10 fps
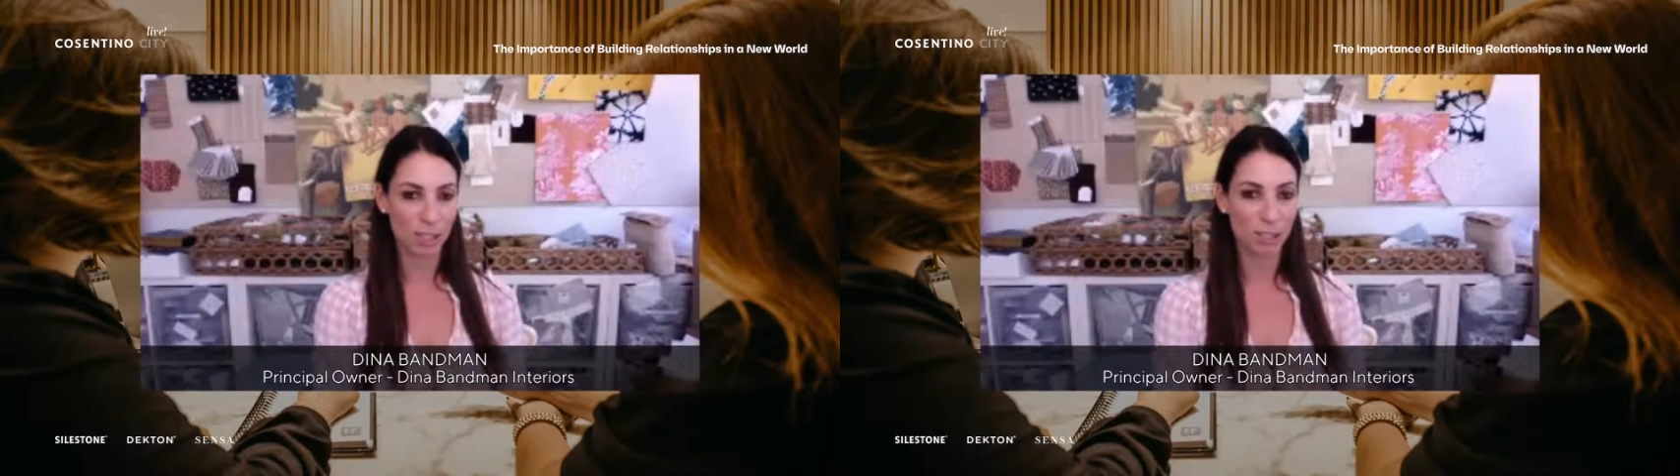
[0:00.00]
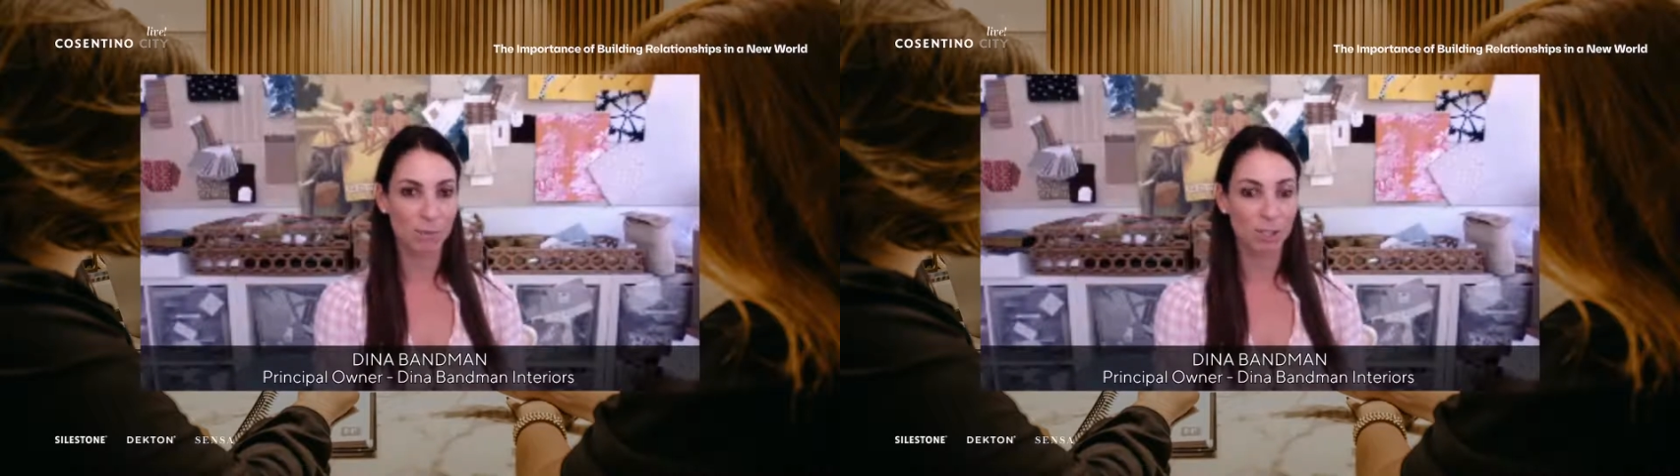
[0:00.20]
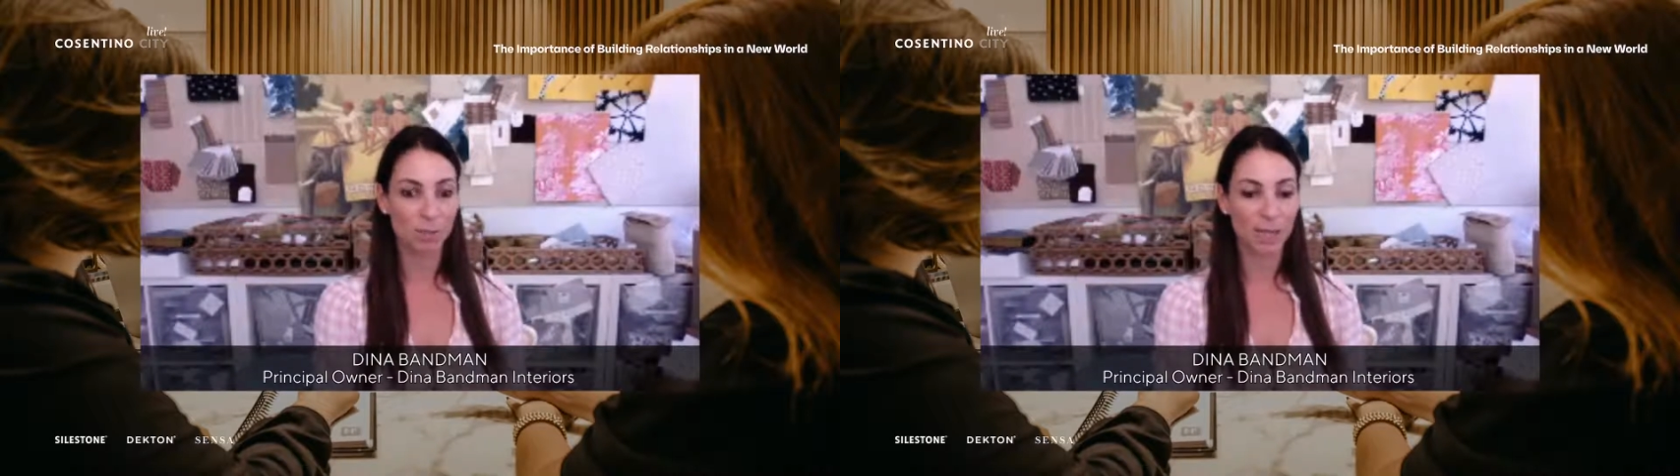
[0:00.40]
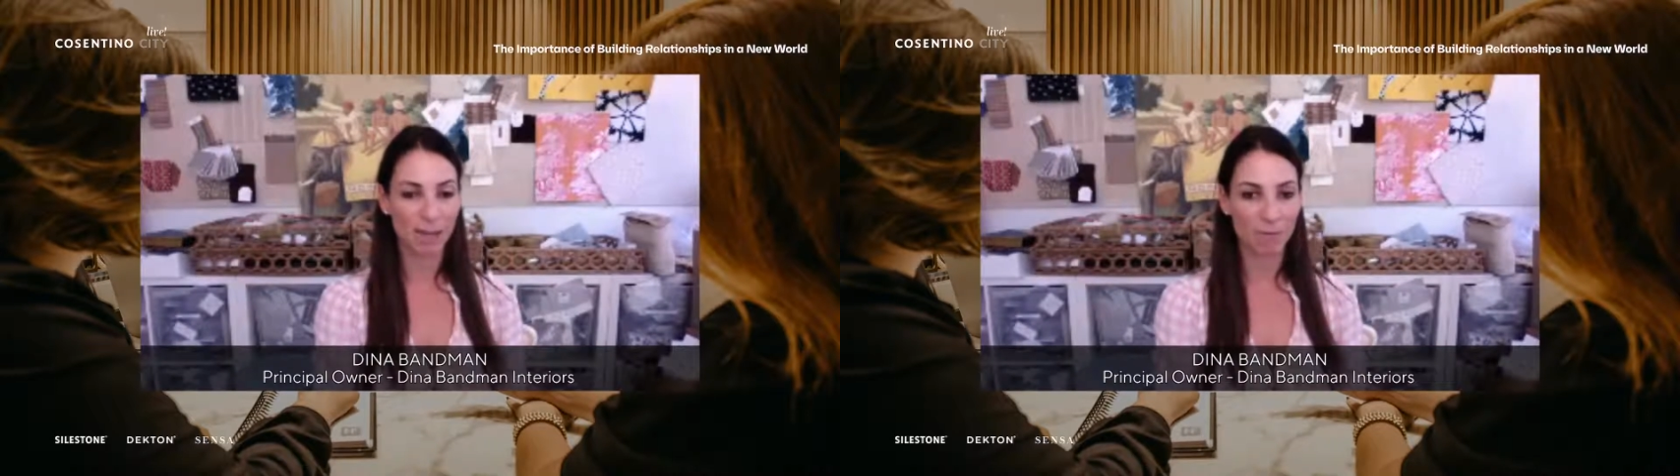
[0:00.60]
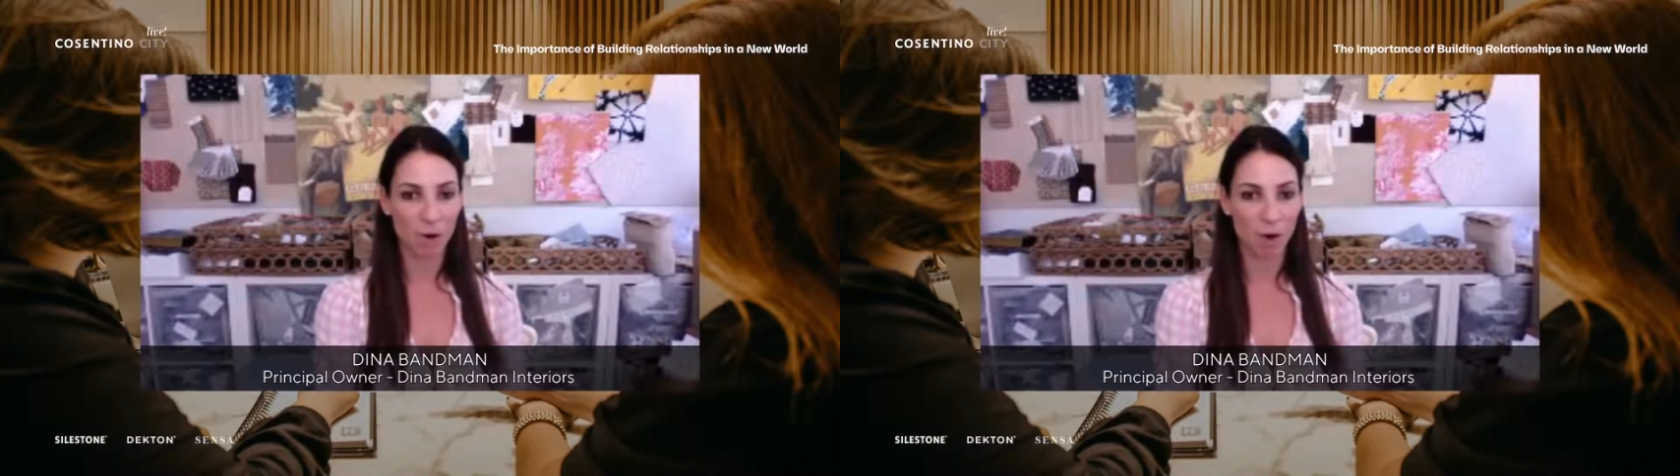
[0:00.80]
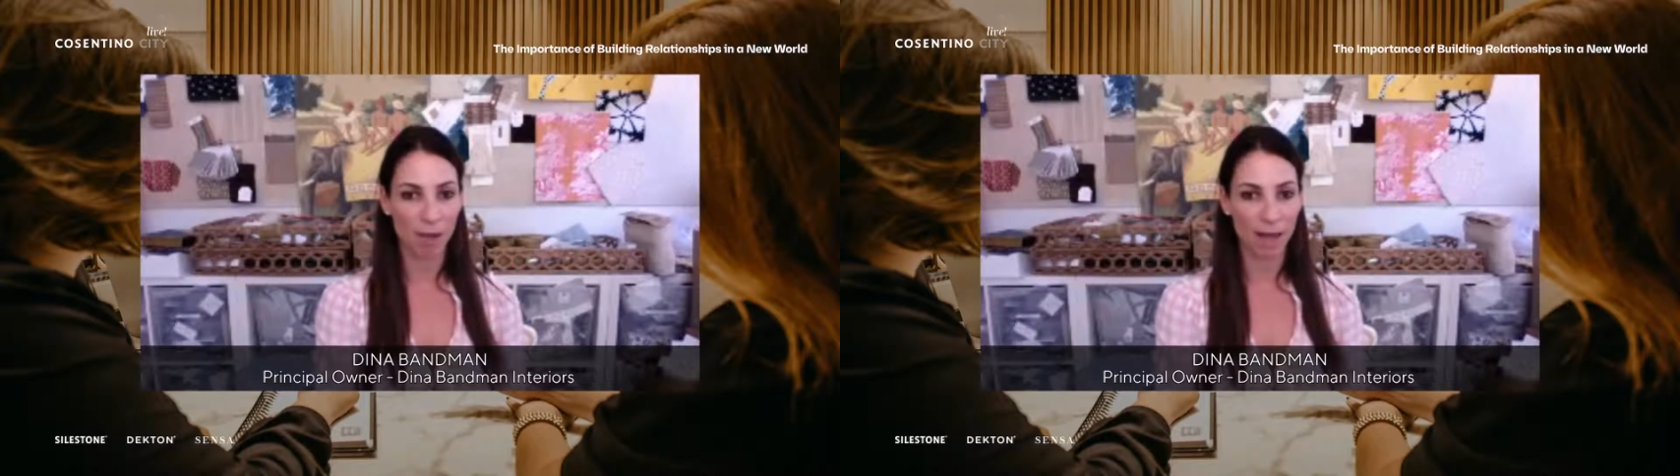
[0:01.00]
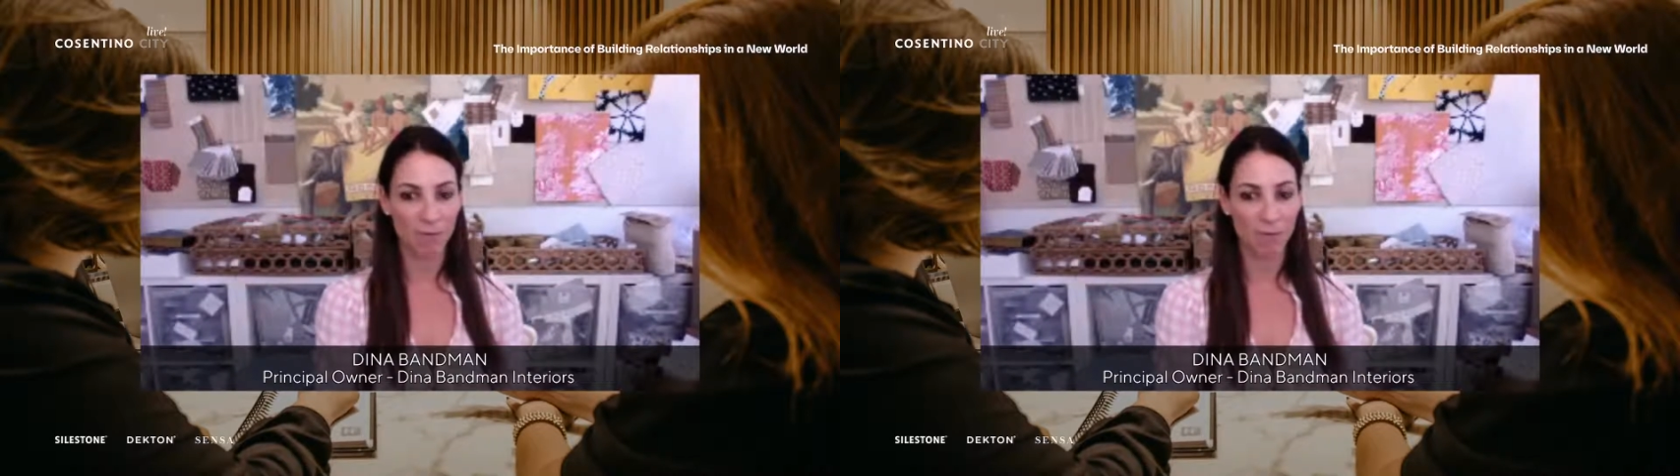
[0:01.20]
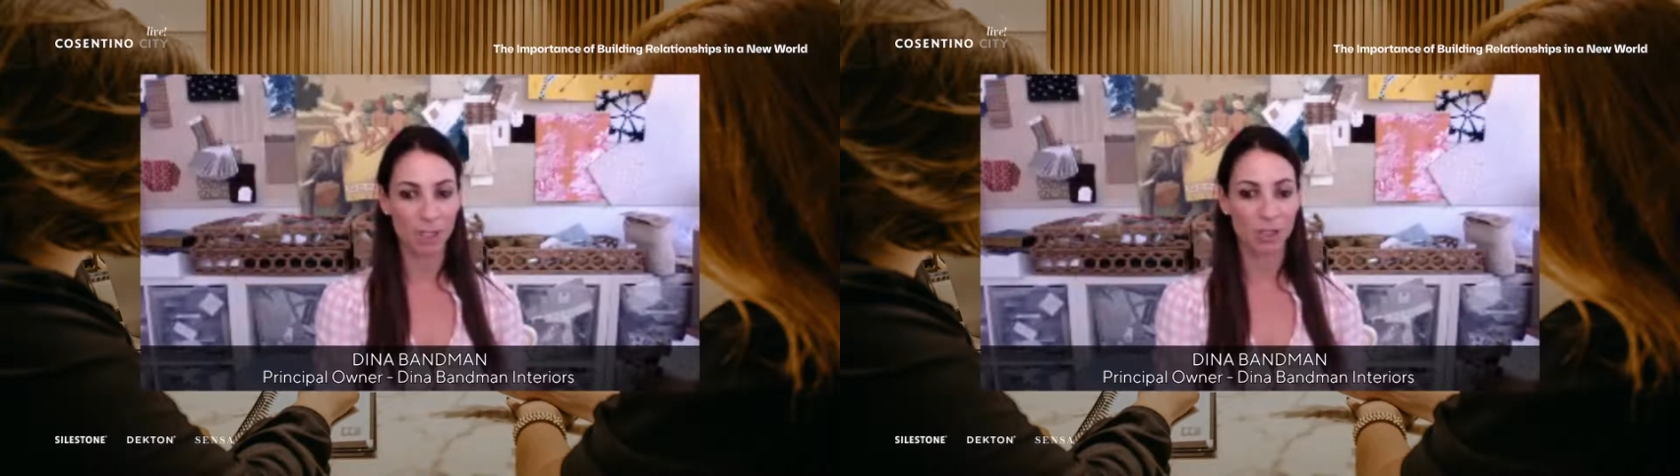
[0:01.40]
relationships are
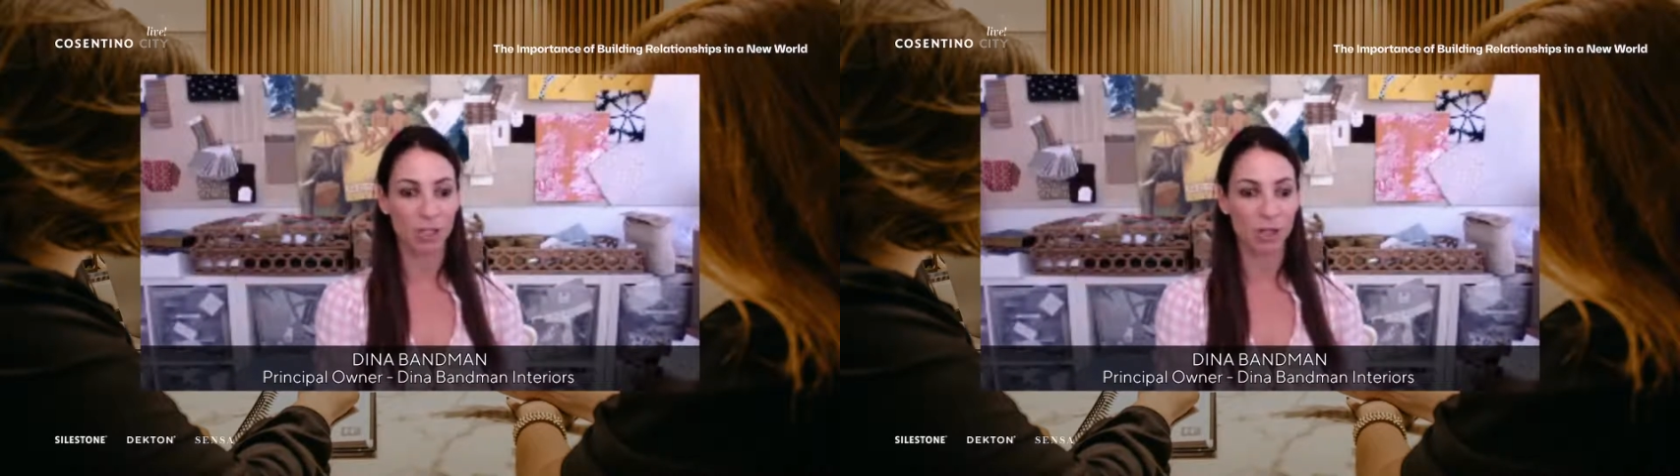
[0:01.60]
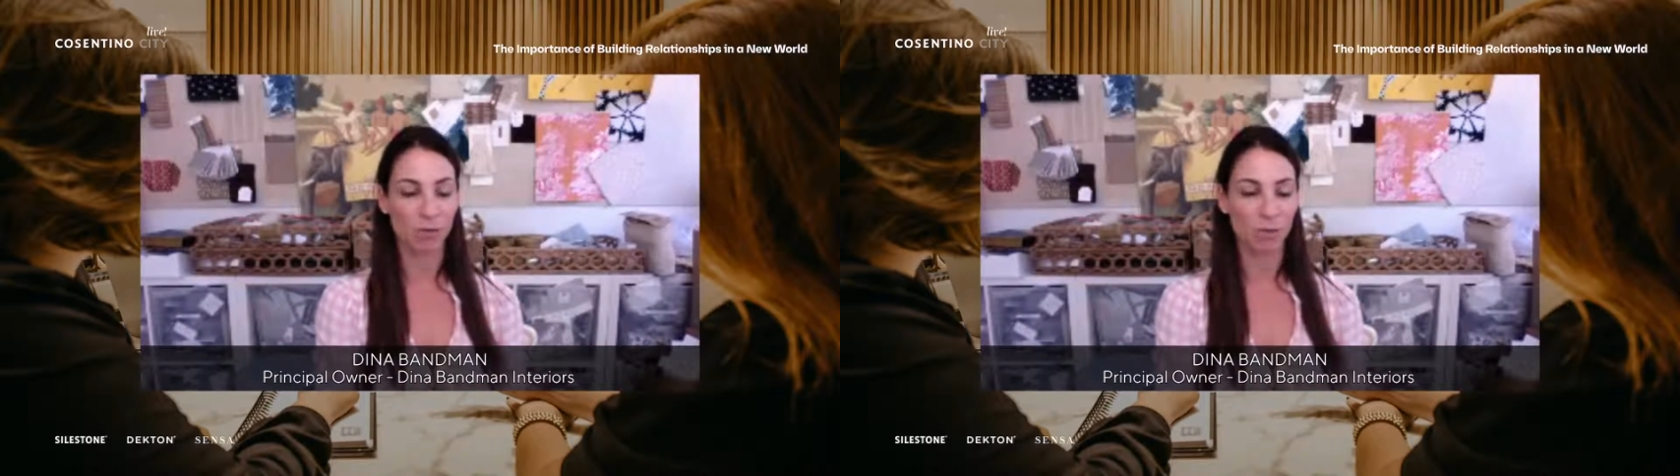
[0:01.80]
meaningful and which,